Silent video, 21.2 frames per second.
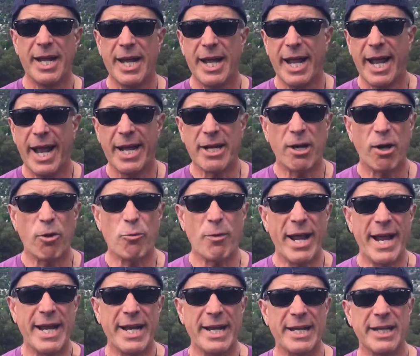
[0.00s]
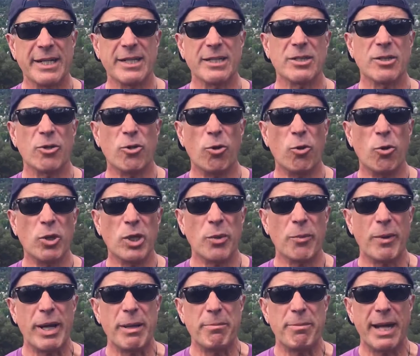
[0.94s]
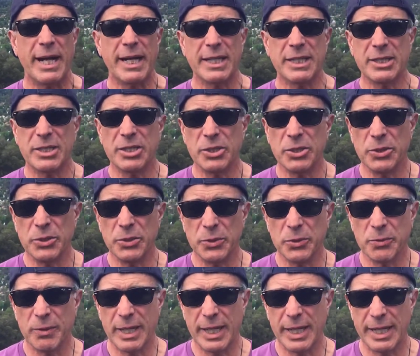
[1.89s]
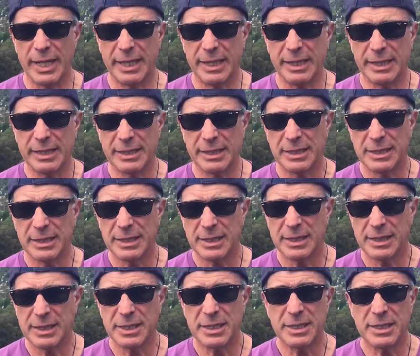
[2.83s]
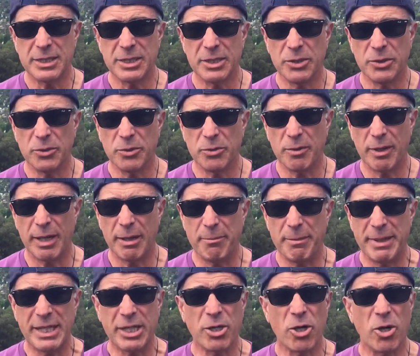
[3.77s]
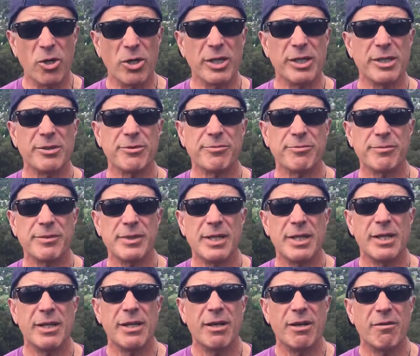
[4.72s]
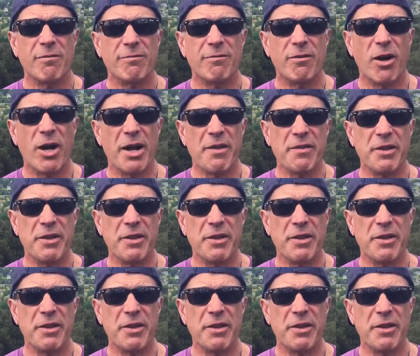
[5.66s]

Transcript: and I ran all the way back to Mittagong via the